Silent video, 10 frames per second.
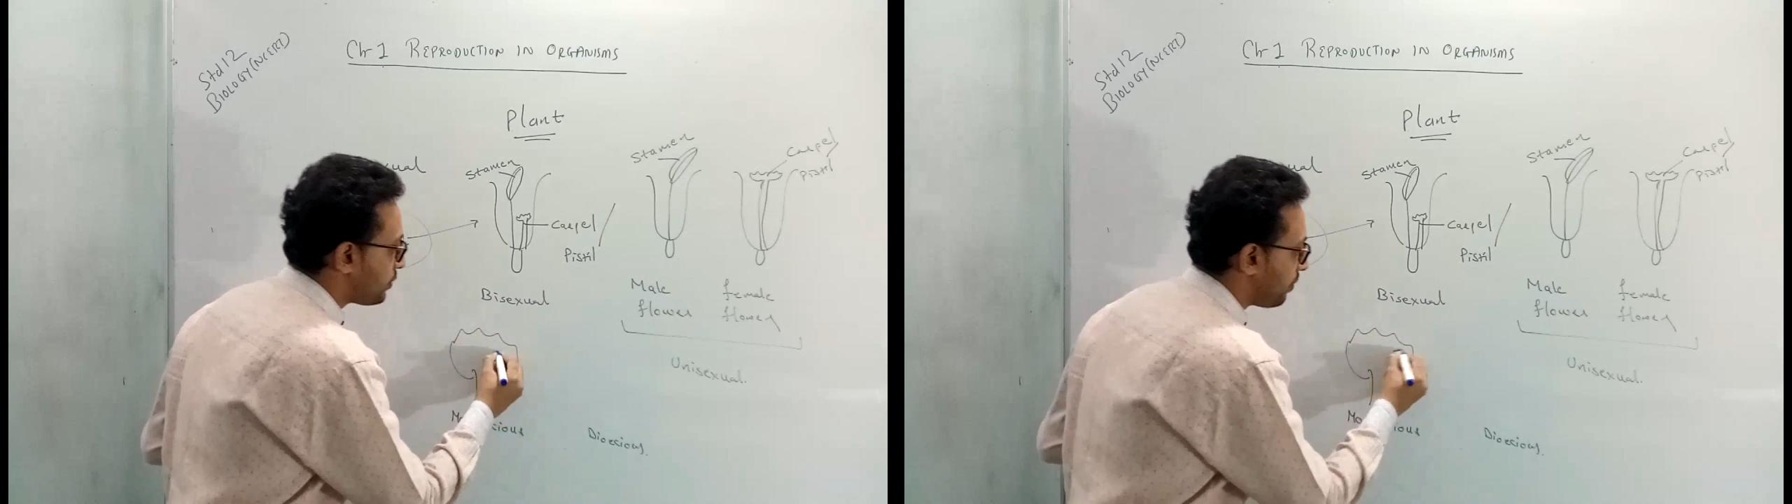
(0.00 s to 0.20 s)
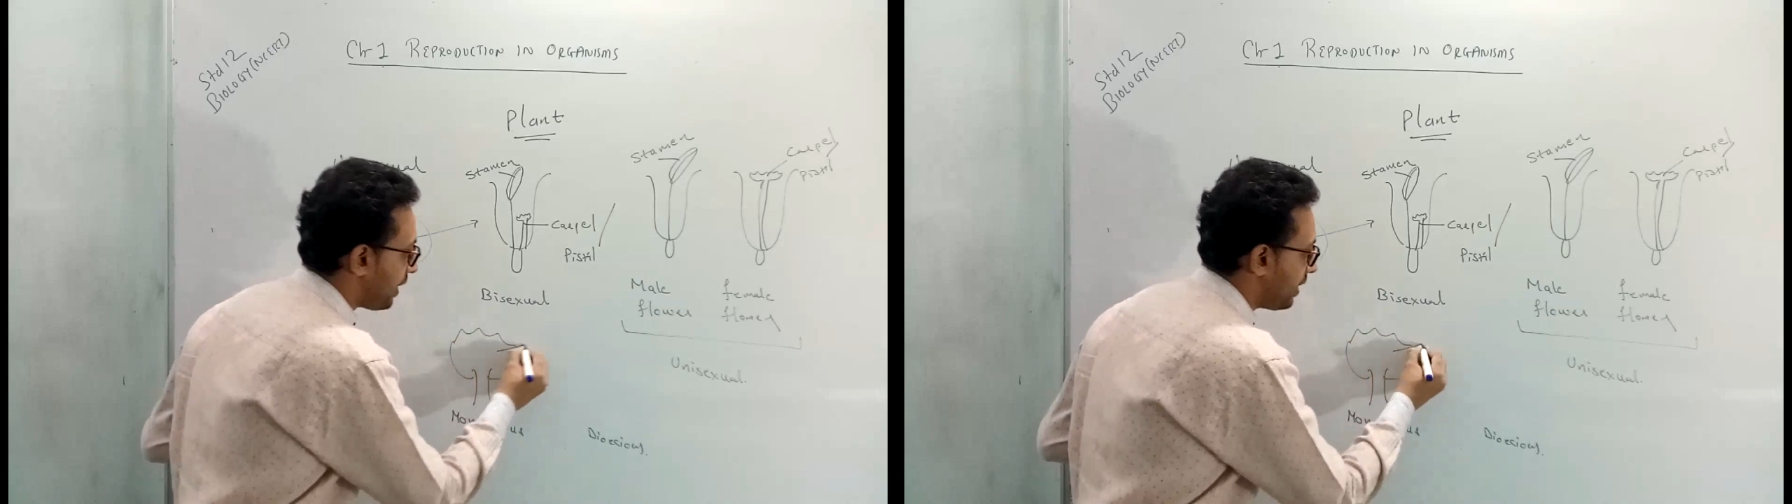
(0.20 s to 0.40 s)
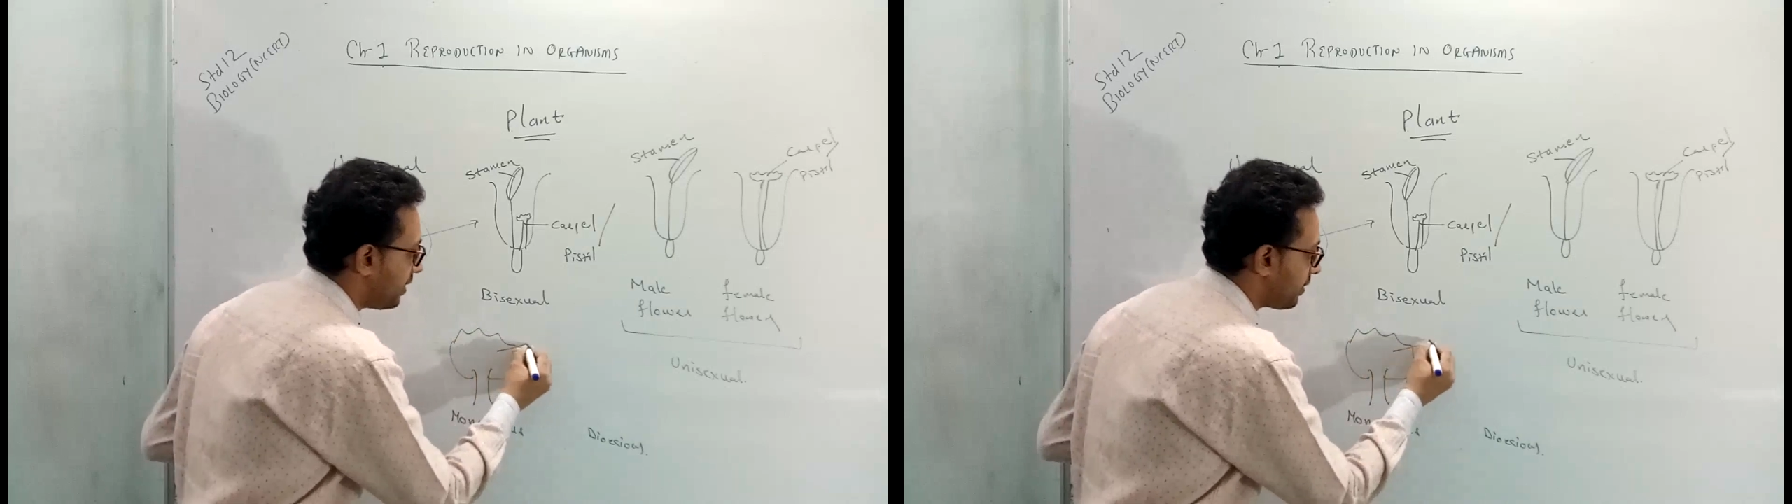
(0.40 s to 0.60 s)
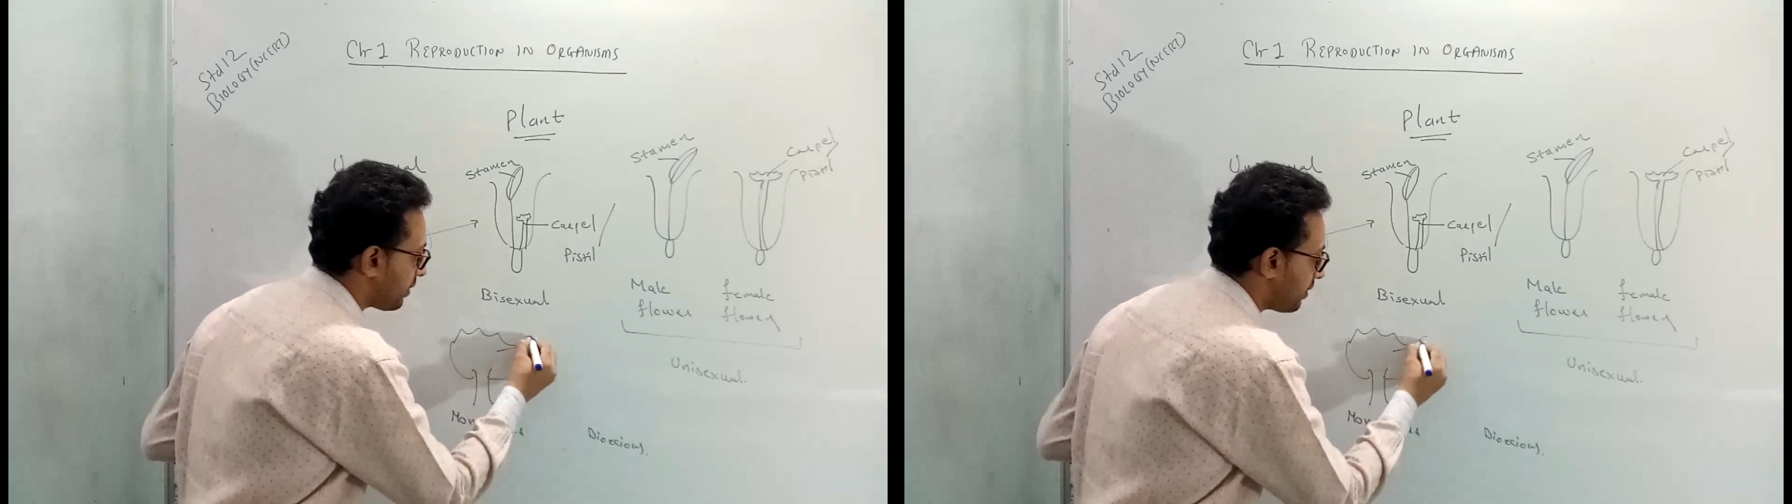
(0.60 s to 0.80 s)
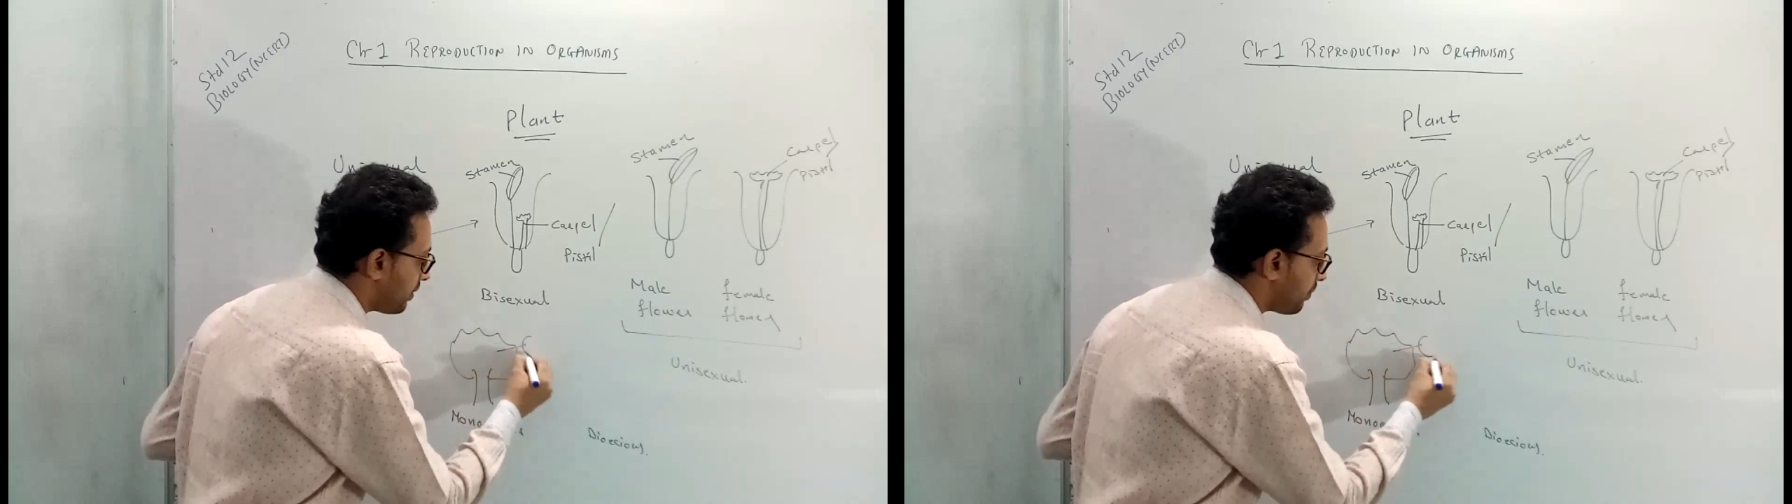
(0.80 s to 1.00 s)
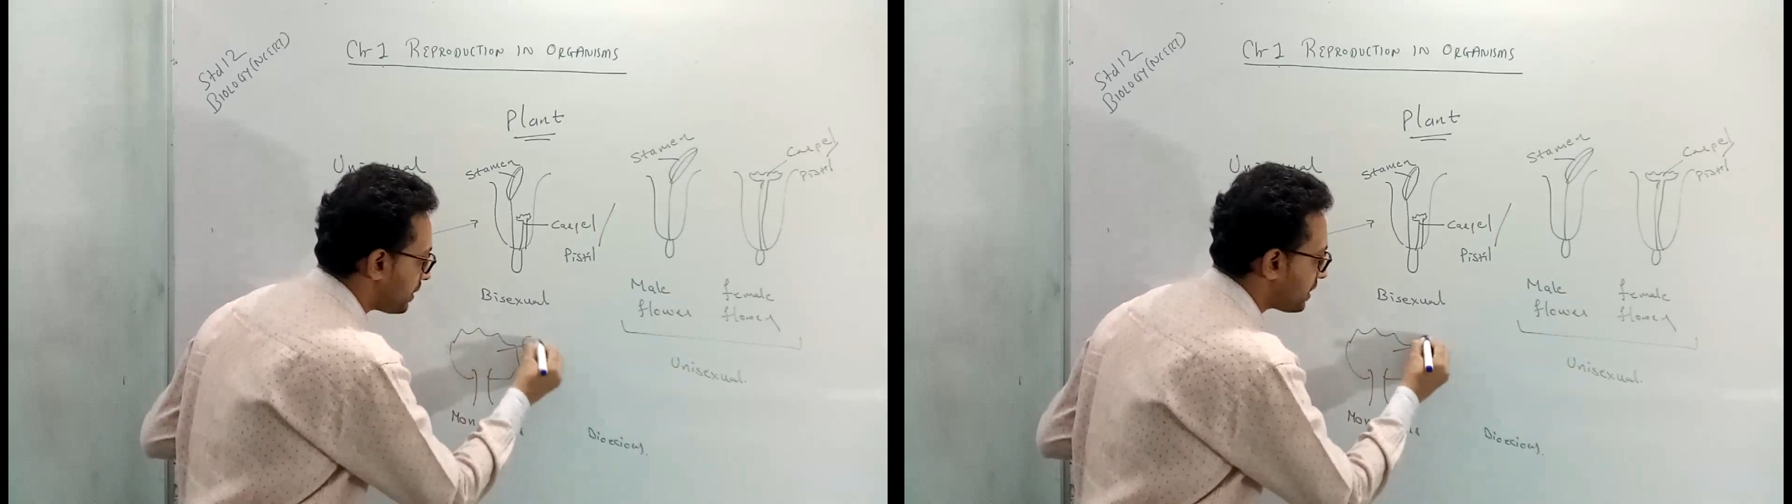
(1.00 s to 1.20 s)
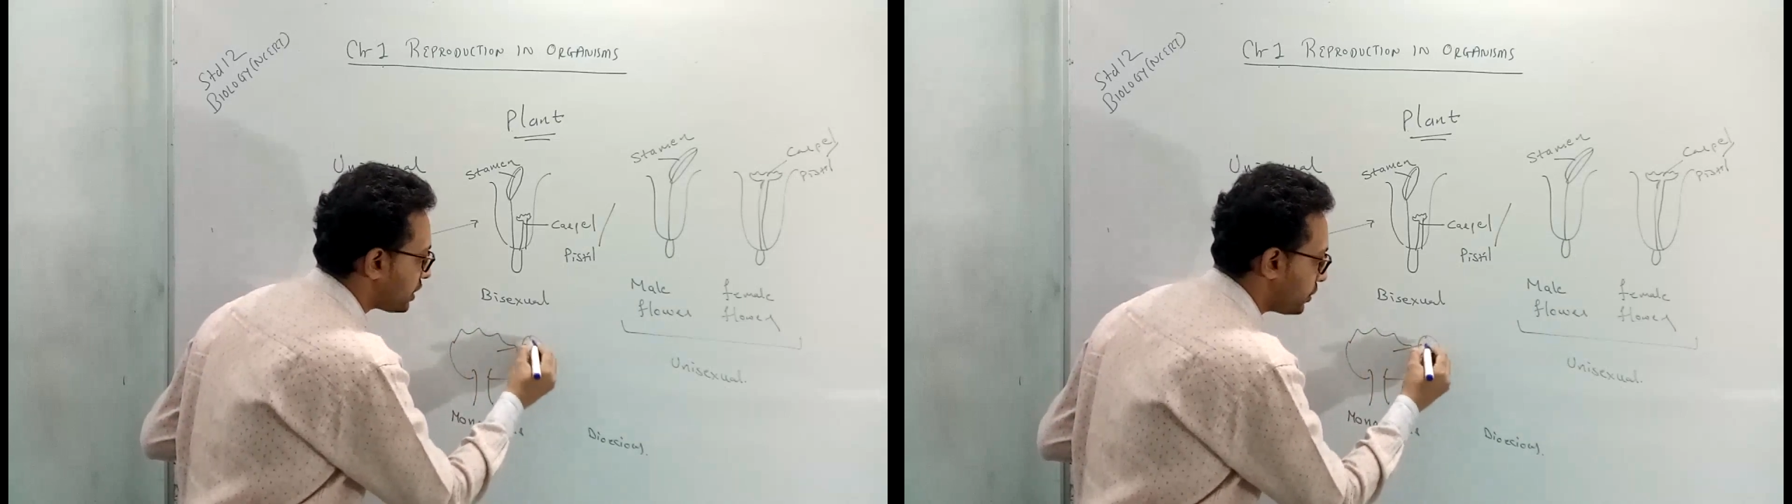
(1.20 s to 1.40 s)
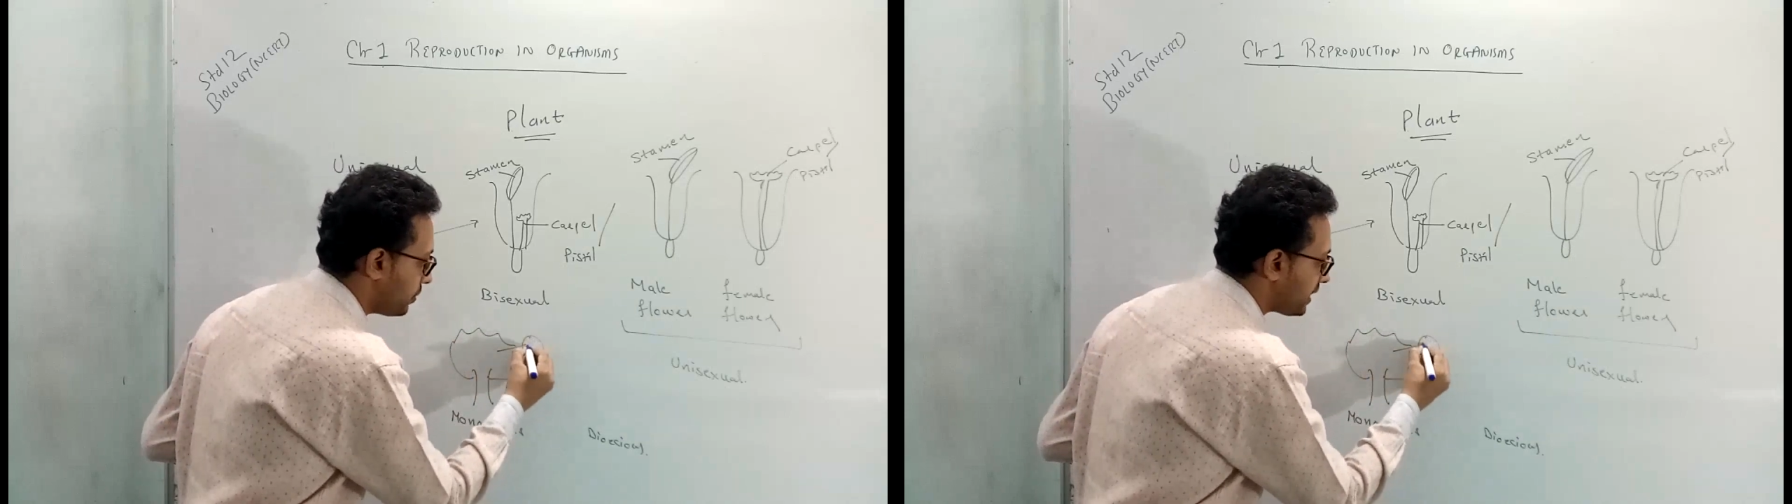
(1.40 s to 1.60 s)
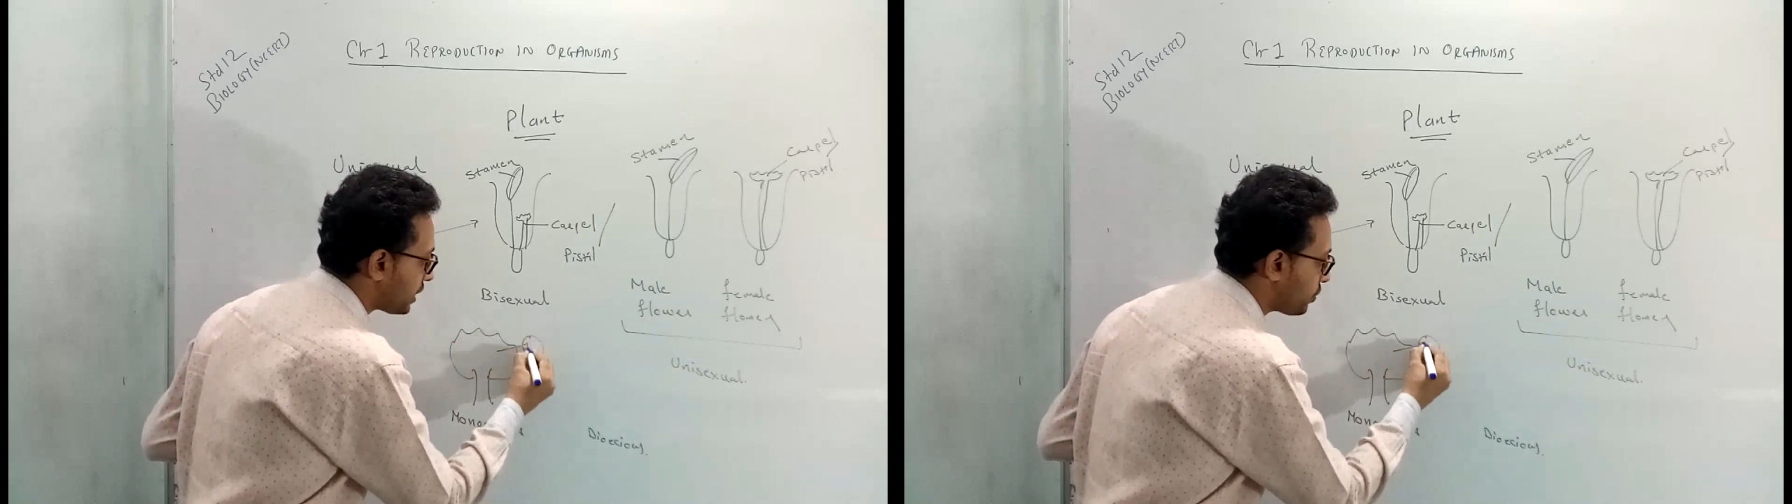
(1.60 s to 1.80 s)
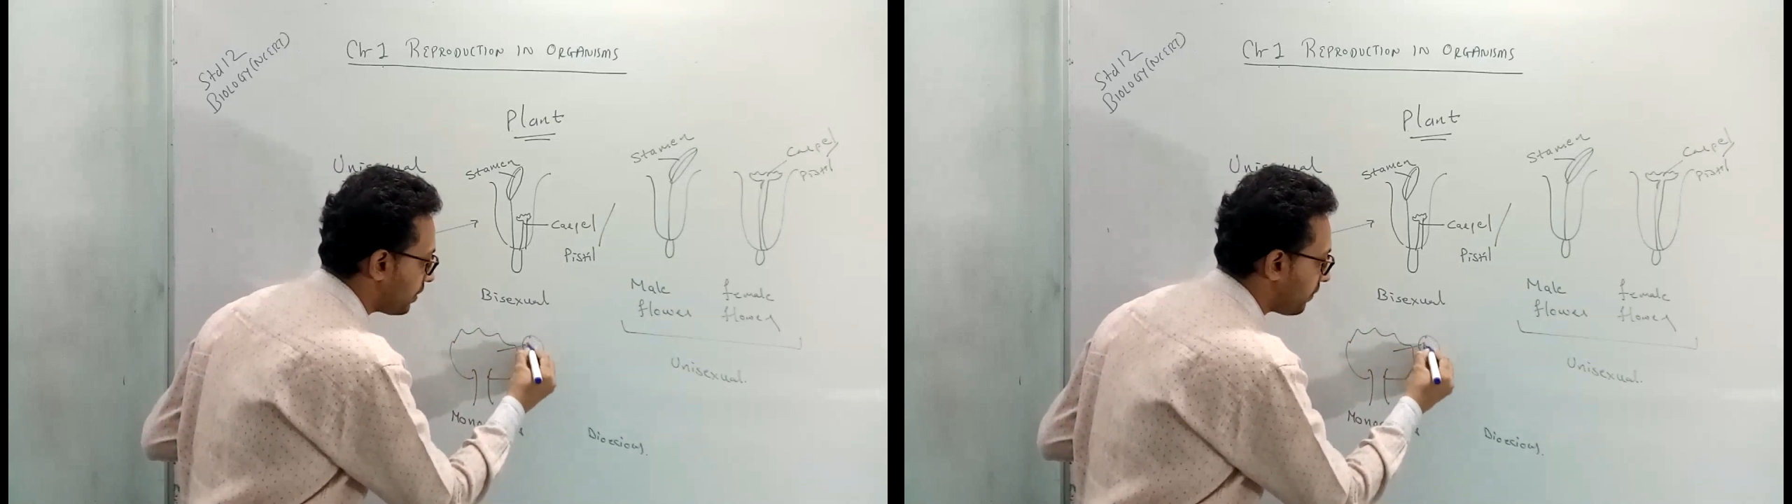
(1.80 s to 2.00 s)
plant possesses
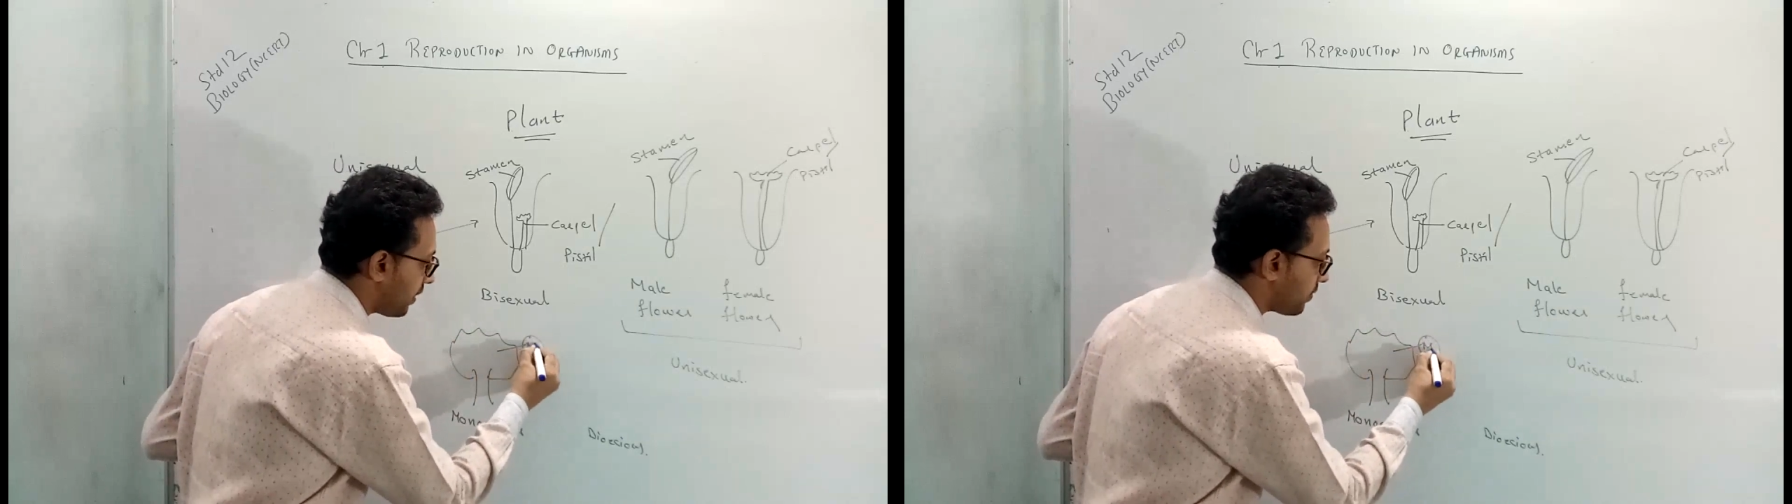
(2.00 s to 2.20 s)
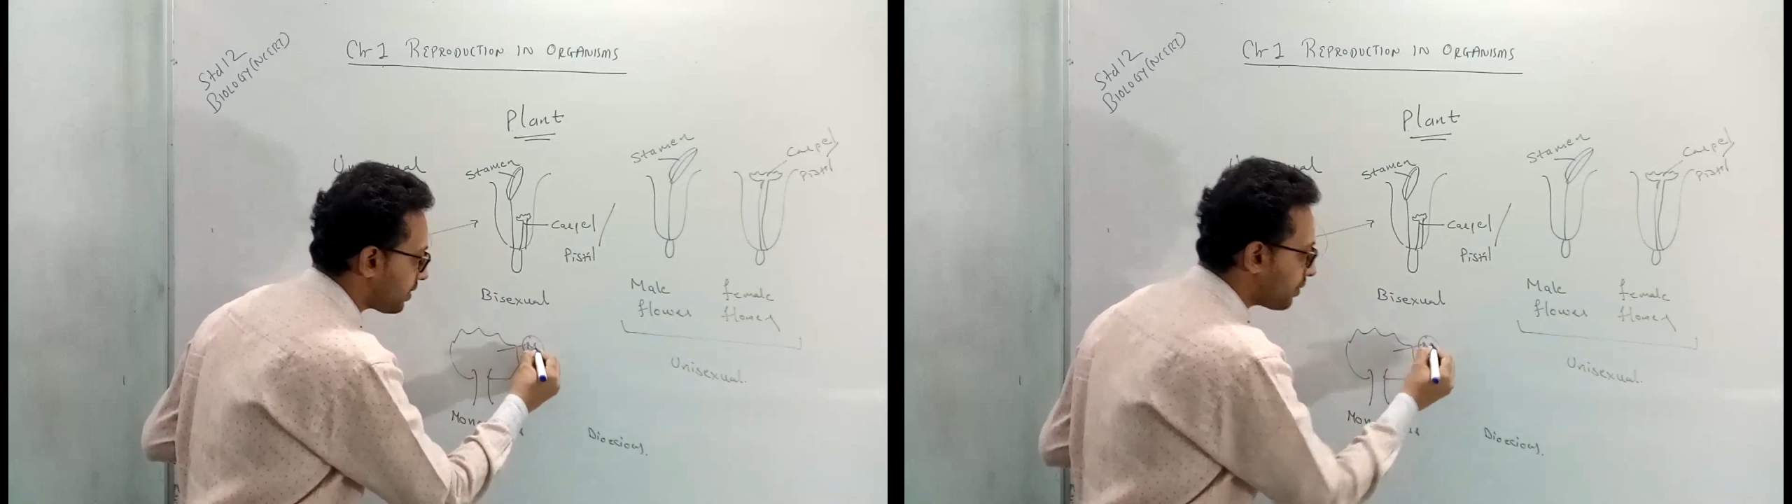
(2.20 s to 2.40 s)
unisexual flower,